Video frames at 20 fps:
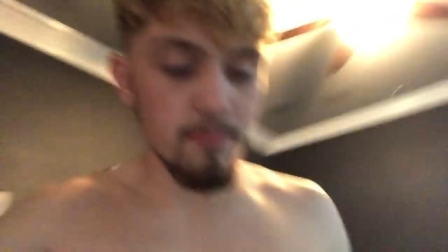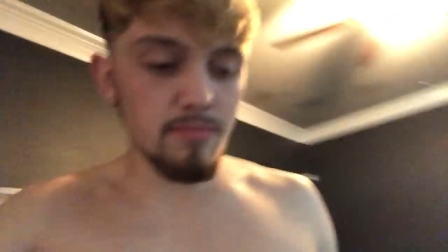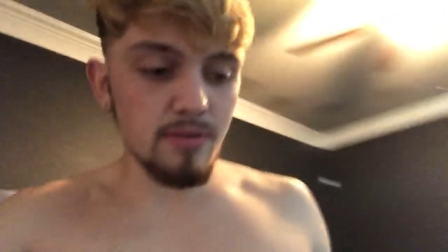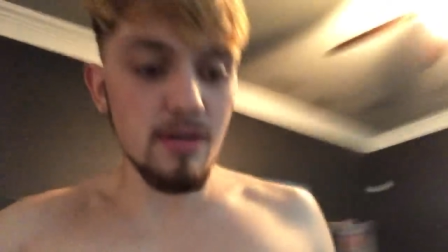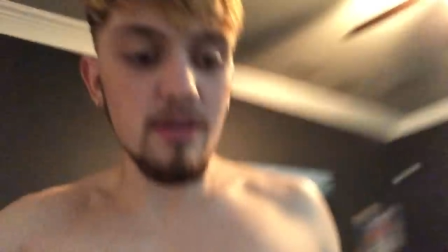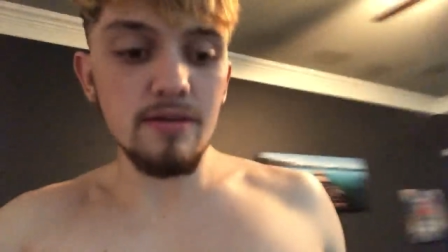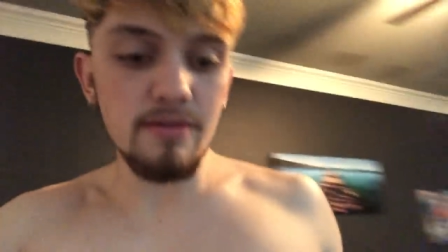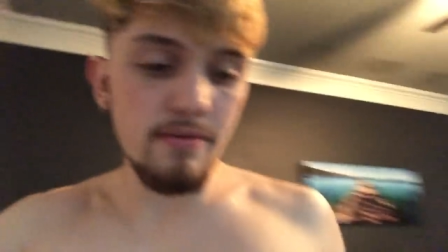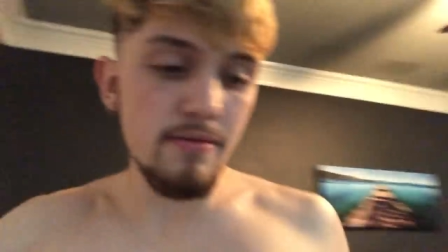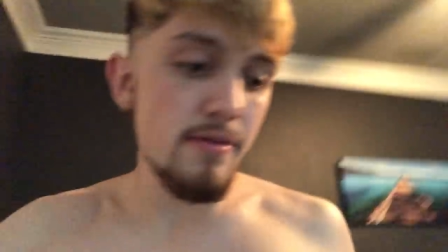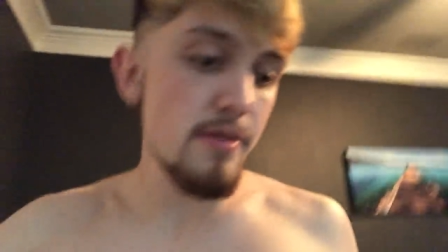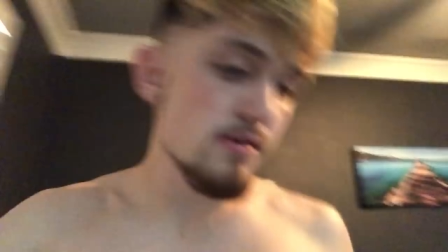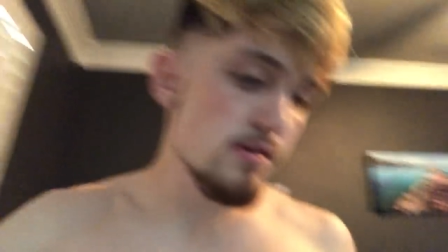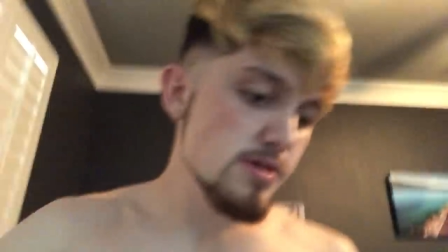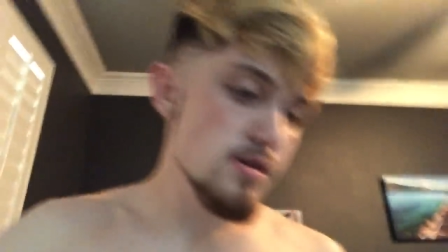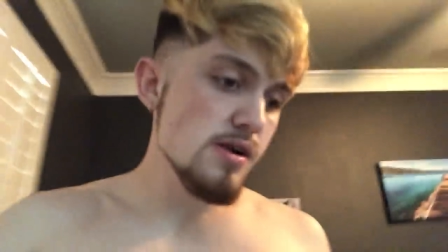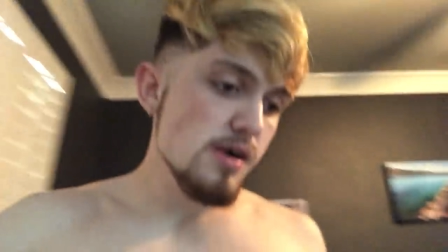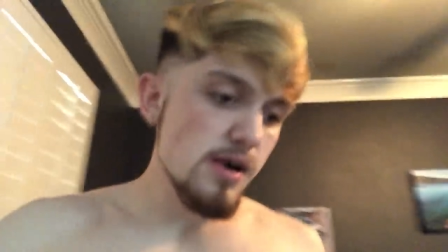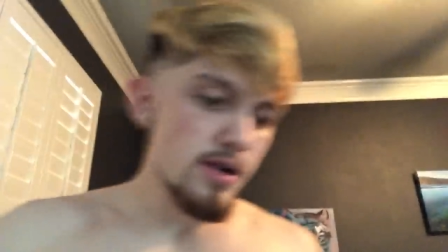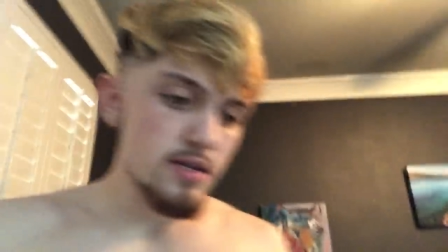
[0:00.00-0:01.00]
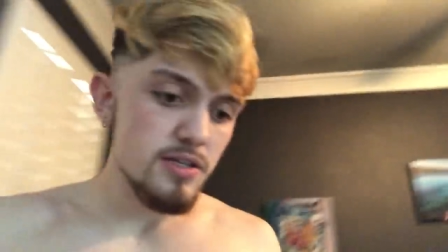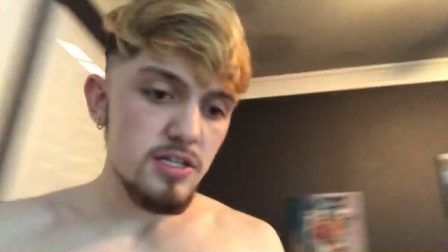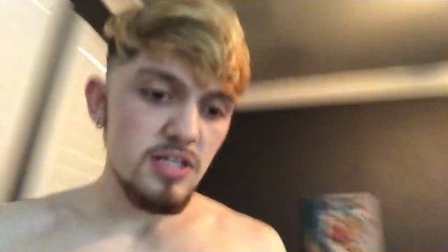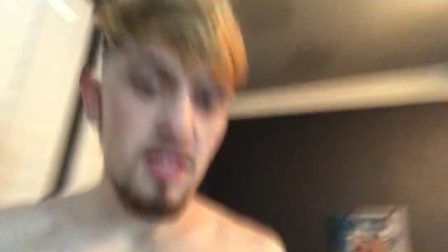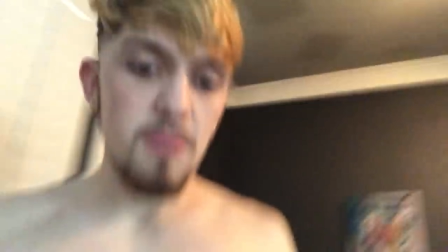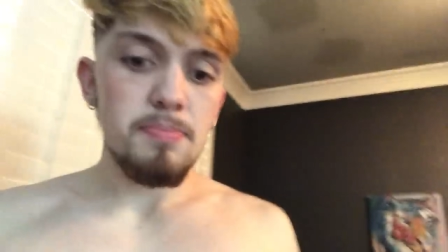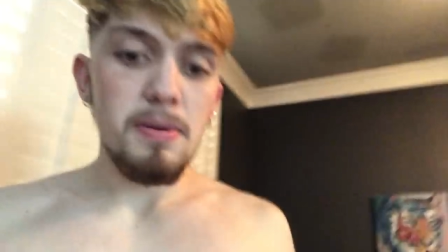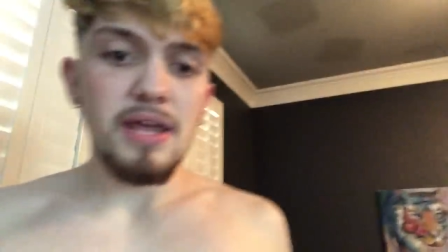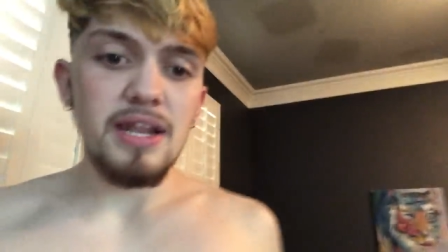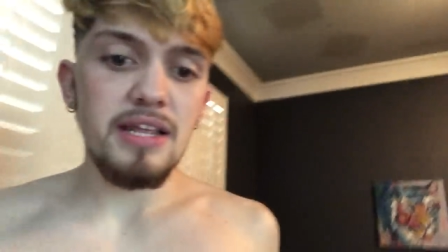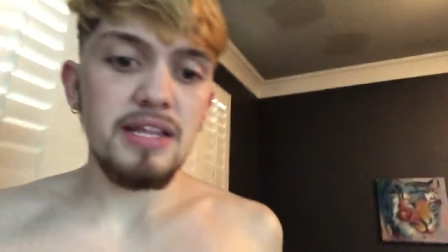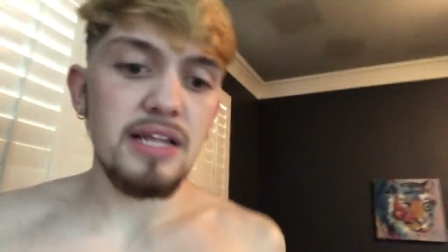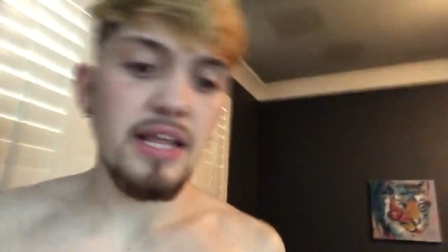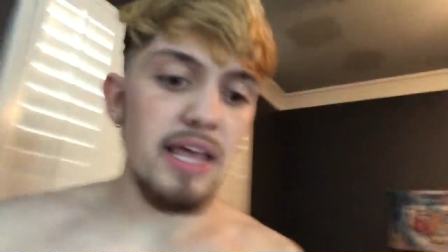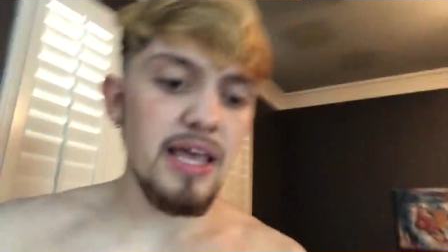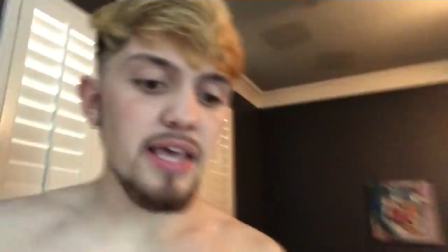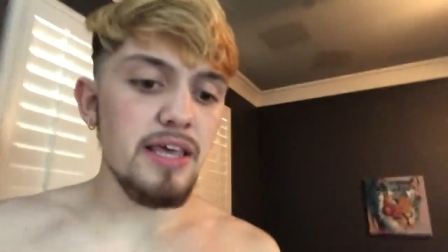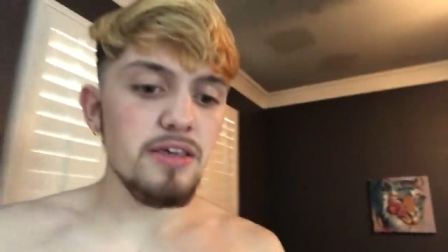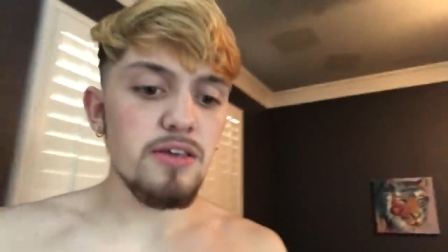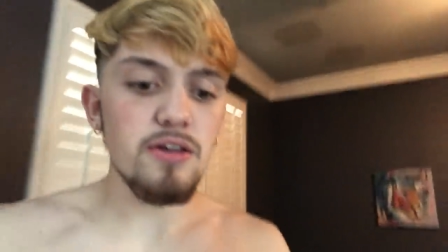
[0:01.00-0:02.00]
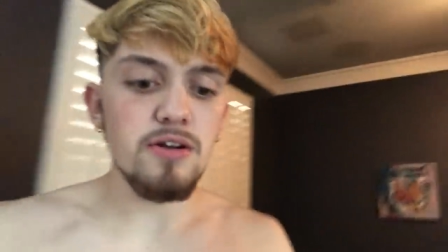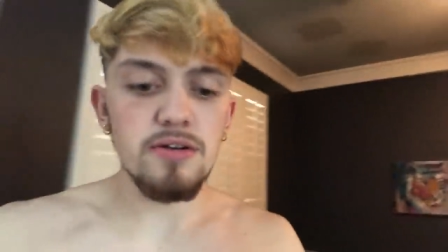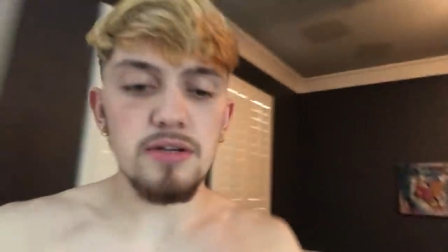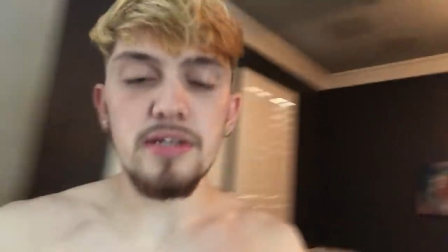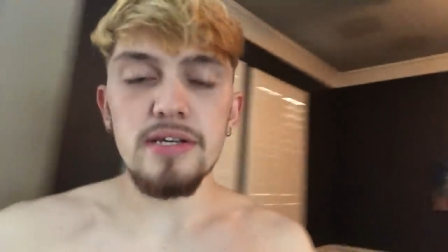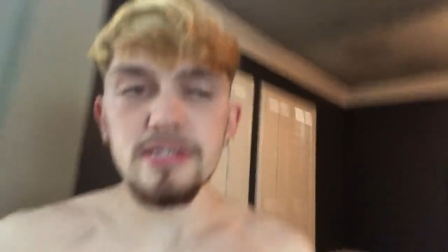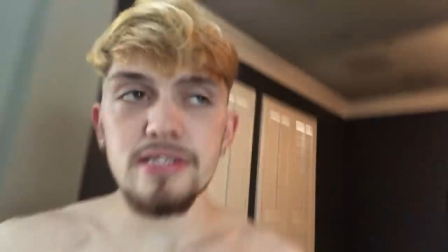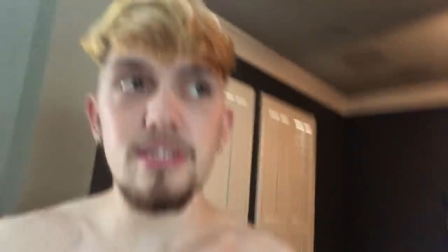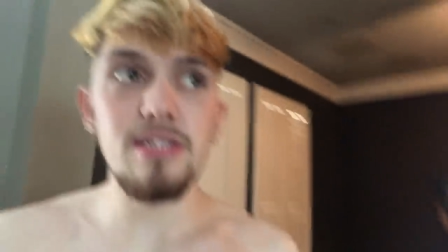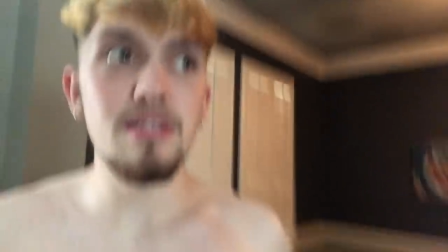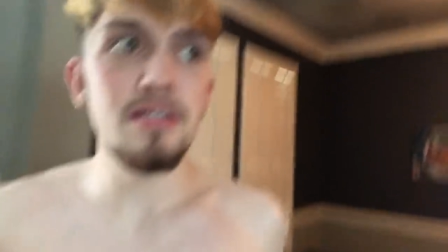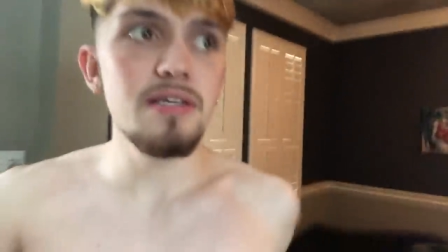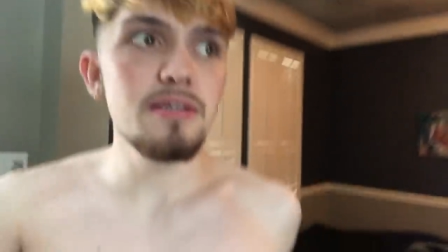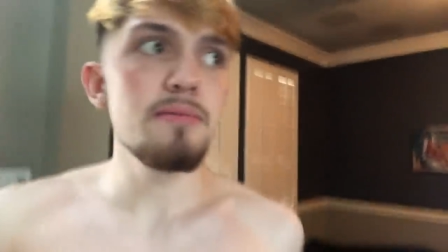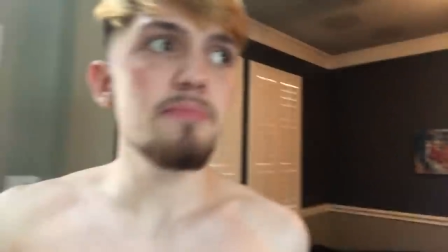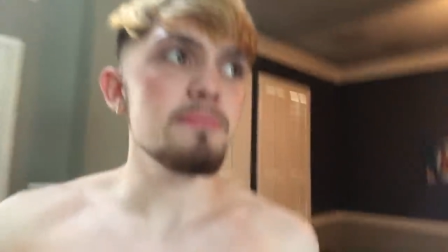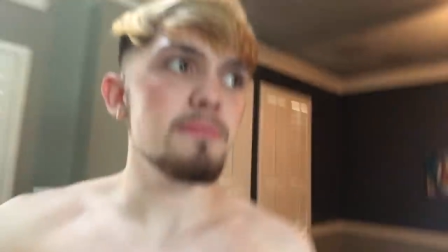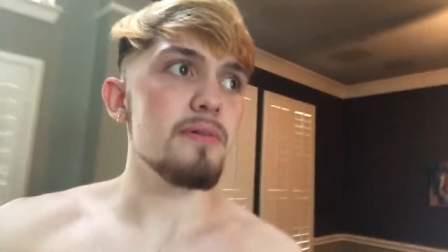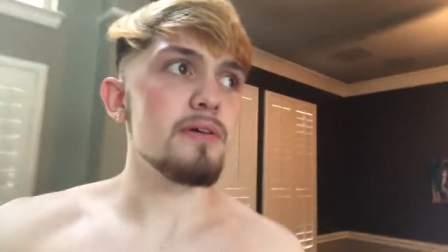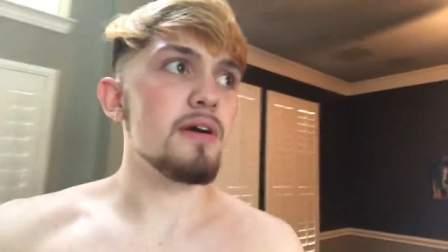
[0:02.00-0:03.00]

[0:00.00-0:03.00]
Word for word: But sleep anything. You don't need sleep.